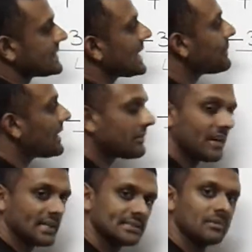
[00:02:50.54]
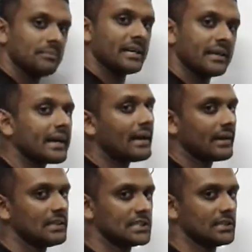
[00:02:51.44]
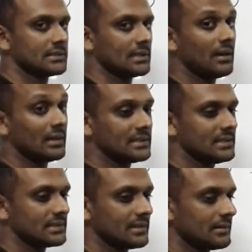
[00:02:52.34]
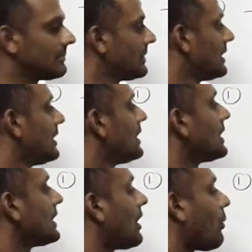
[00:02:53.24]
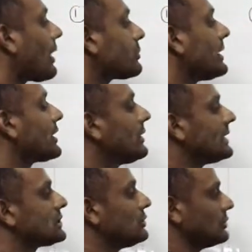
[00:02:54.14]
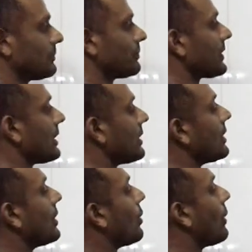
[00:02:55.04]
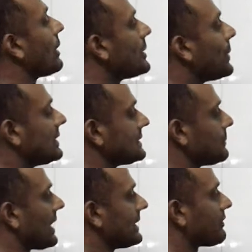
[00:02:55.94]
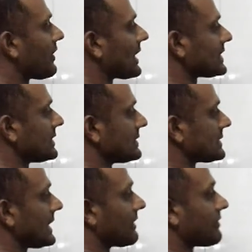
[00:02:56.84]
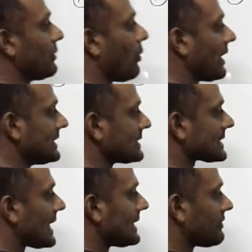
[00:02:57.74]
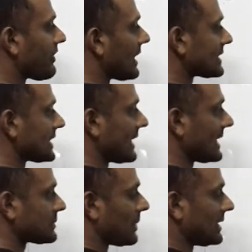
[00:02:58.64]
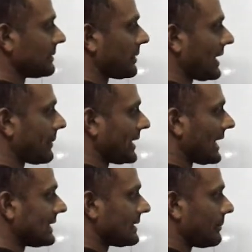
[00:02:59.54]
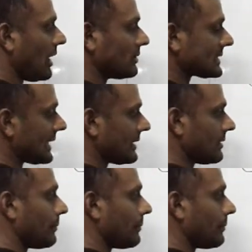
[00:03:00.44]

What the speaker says: Take my advice, it will make your calculations a lot easier. Now, what we're going to do, when we're multiplying the fractions, everyone inside the fraction gets multiplied by the item outside.